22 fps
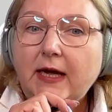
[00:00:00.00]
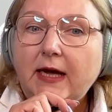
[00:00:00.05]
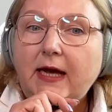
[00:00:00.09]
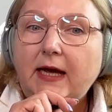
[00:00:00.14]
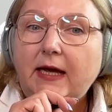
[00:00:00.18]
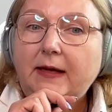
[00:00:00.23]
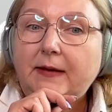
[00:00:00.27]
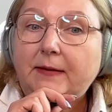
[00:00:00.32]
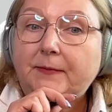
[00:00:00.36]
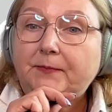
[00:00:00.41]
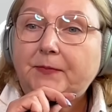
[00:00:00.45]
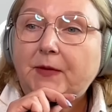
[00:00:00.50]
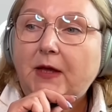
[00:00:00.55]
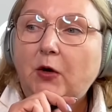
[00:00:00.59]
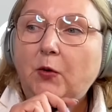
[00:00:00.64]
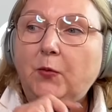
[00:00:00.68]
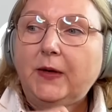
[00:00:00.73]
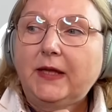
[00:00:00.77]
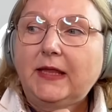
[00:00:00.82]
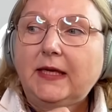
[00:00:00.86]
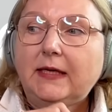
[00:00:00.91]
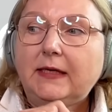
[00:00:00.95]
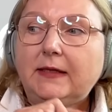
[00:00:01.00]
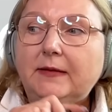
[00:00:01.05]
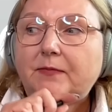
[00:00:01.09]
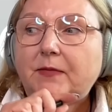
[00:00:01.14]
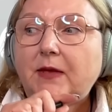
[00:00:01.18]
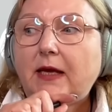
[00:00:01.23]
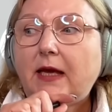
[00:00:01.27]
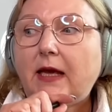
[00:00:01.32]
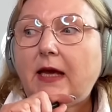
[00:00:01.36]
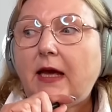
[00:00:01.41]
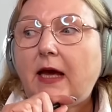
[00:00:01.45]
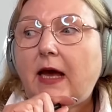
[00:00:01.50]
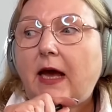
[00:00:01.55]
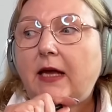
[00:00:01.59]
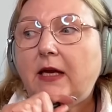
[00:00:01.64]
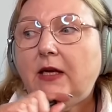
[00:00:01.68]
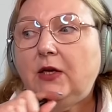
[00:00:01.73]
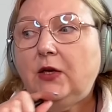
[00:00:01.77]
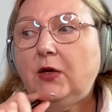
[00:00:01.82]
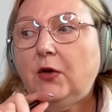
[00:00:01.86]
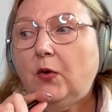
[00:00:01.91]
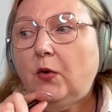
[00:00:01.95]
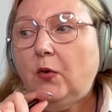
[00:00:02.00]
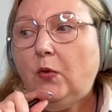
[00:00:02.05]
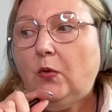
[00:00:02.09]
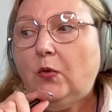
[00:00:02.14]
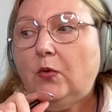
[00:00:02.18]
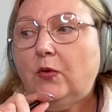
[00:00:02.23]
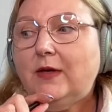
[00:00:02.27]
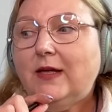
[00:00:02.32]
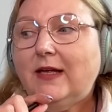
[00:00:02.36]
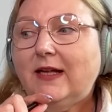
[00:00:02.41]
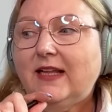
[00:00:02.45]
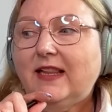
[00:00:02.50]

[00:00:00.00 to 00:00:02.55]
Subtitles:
However, I know,